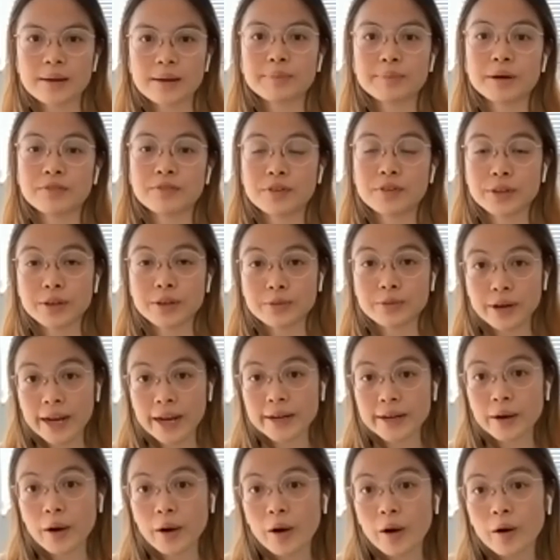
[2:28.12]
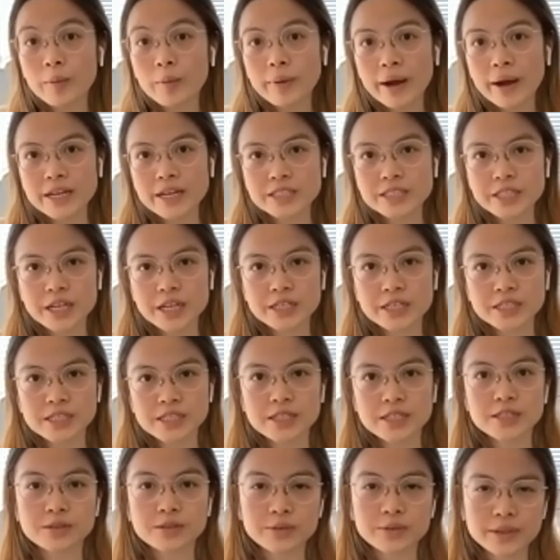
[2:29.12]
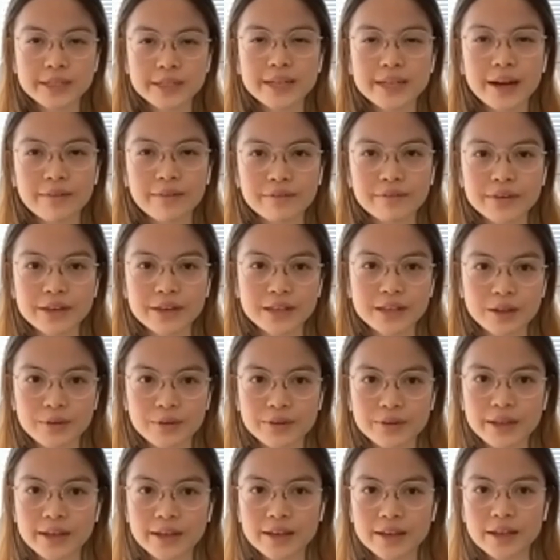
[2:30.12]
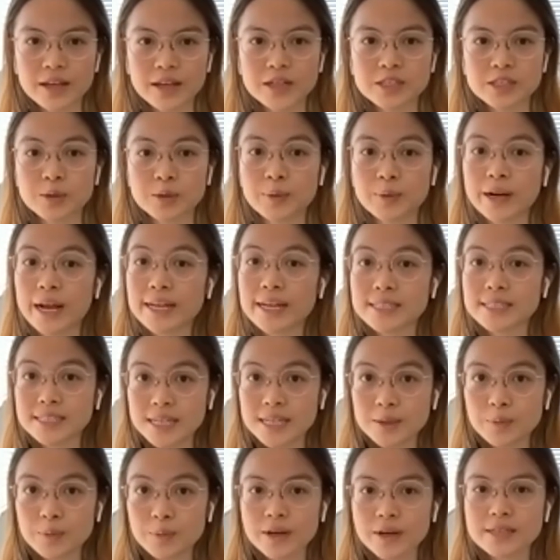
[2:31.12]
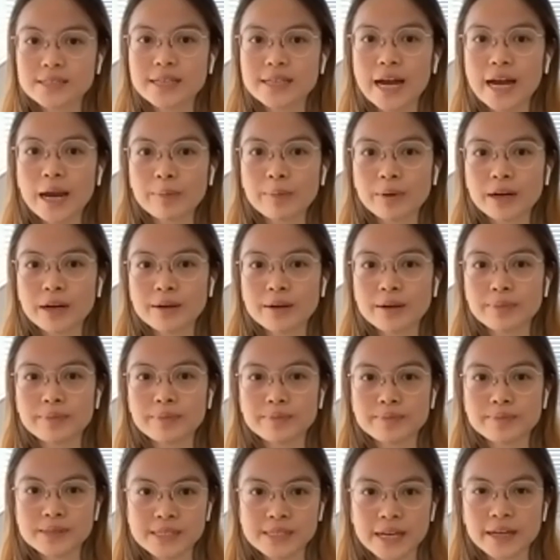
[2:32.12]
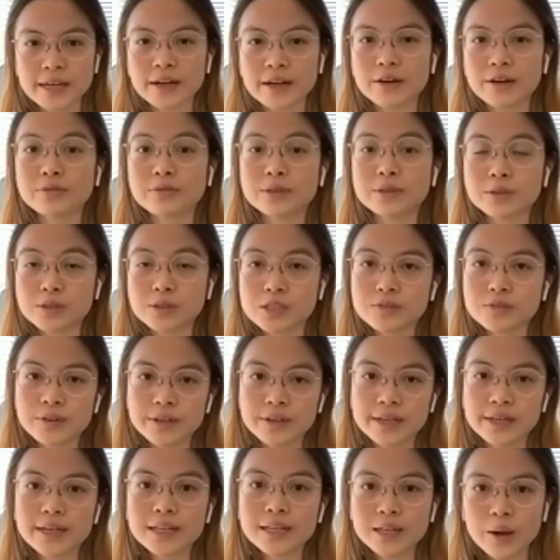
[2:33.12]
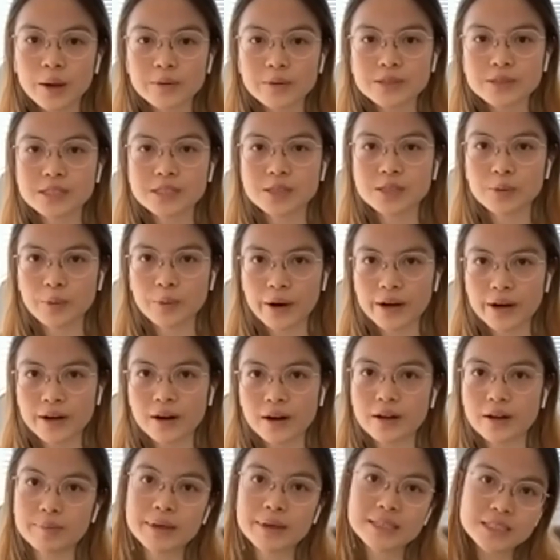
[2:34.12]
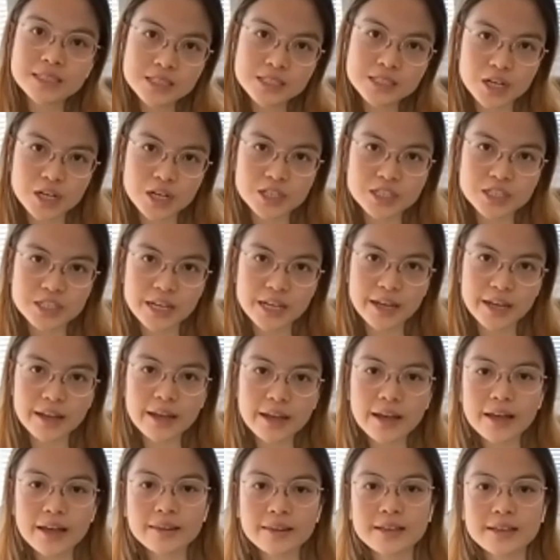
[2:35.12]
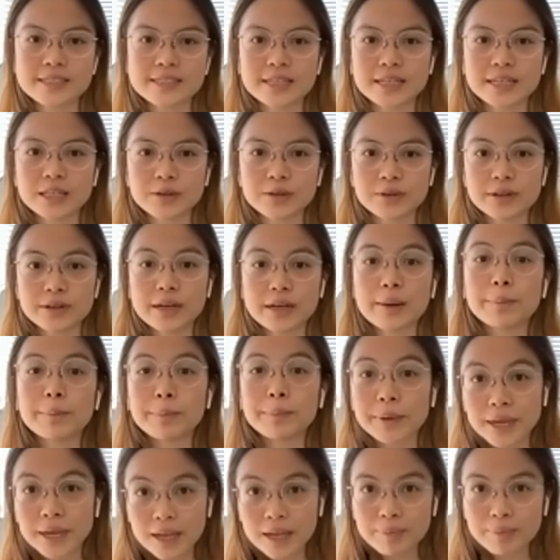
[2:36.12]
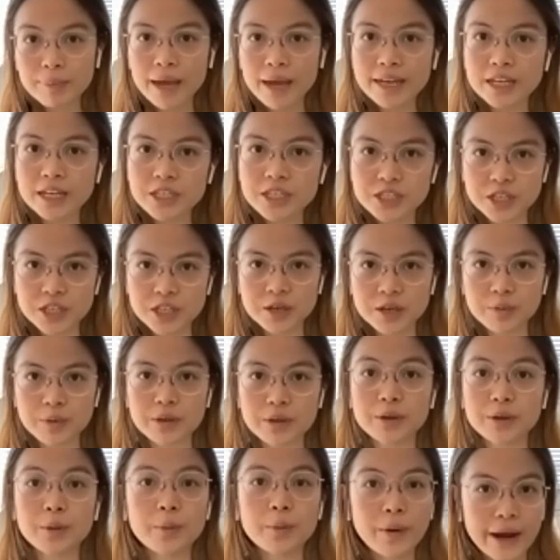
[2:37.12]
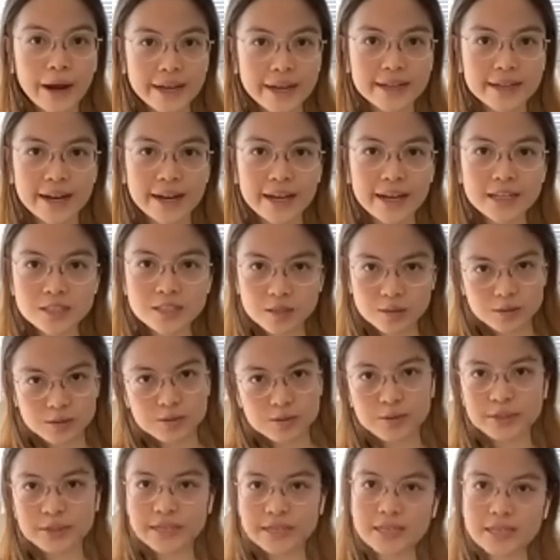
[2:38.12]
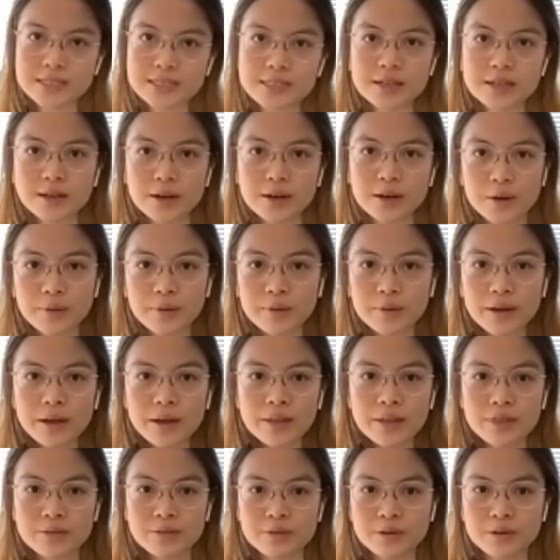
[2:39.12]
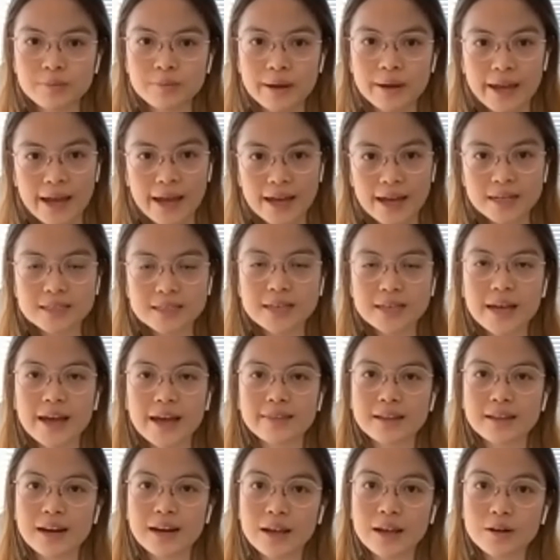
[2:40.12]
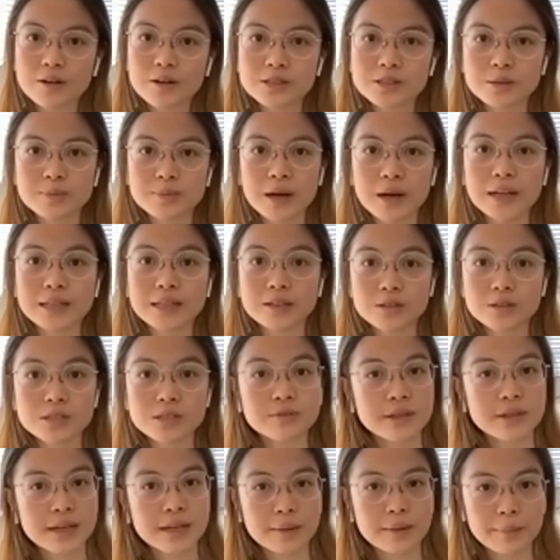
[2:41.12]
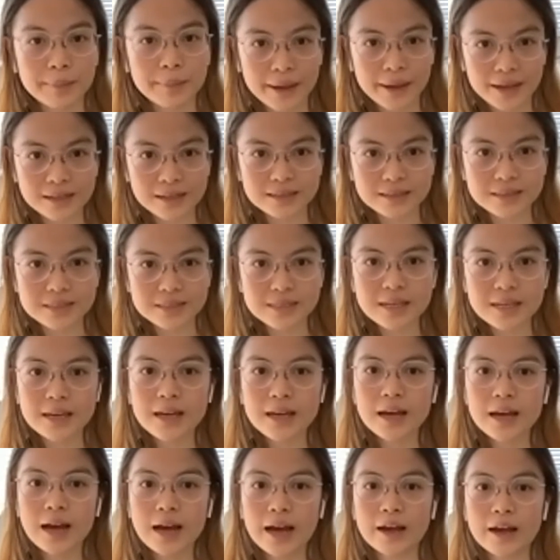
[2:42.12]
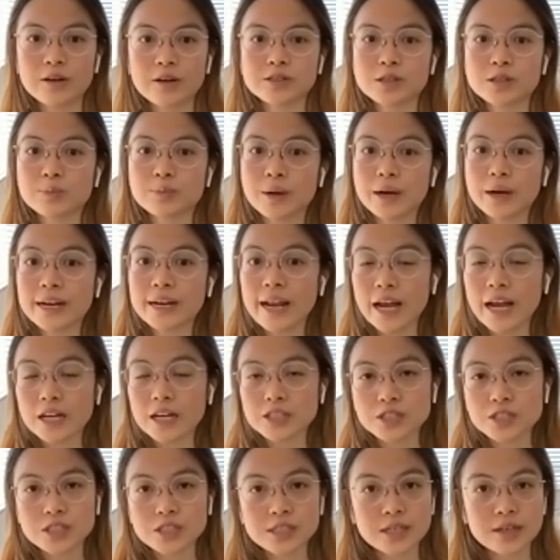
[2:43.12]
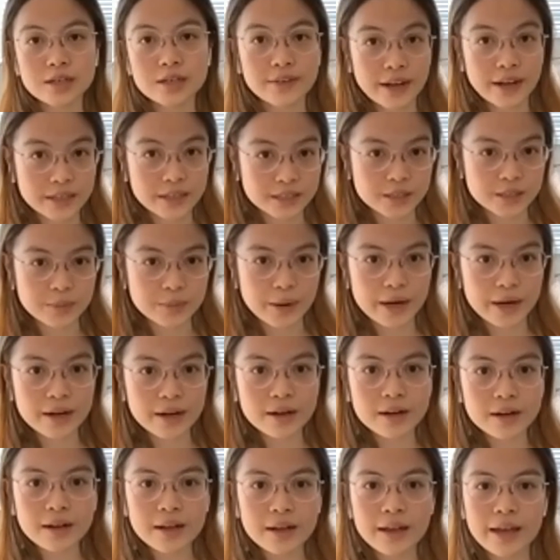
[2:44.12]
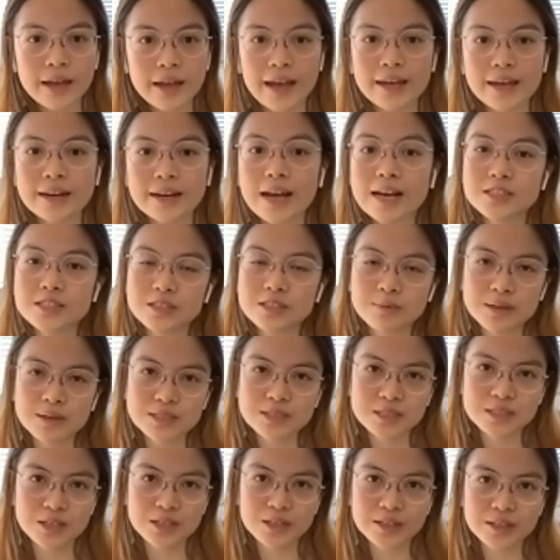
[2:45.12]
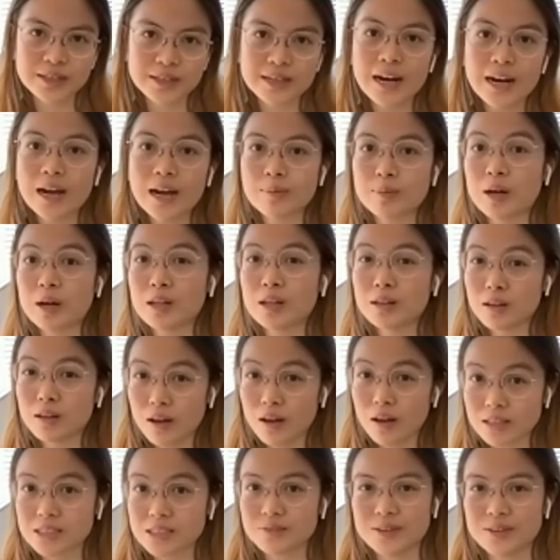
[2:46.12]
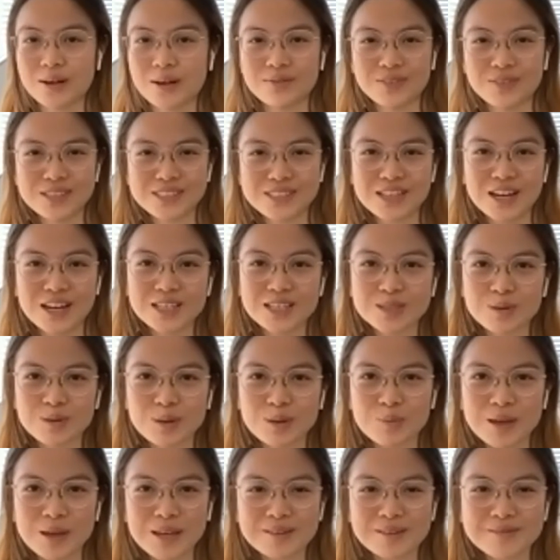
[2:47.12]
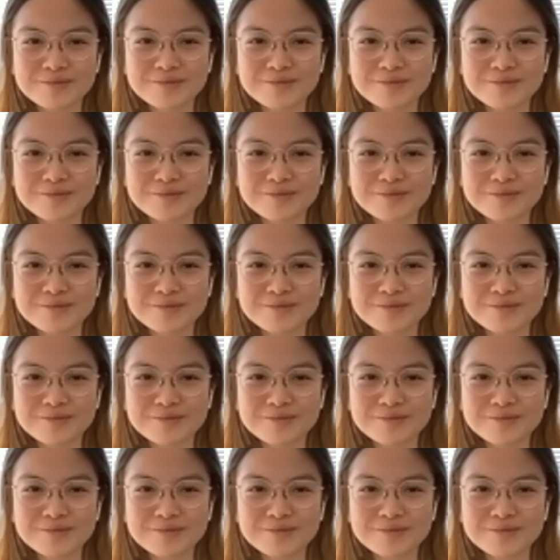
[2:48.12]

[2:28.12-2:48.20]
But for the ride home, I changed into really comfy clothing. So what I did was I brought a set of loose fitting clothes to wear on my discharge day. This included a big baggy shirt with a wide neck, so it was really easy to go through my head. And then I also brought loose fitting pants. I also brought an extra set of underwear. And as you mentioned earlier, I brought lots of comfy socks with me.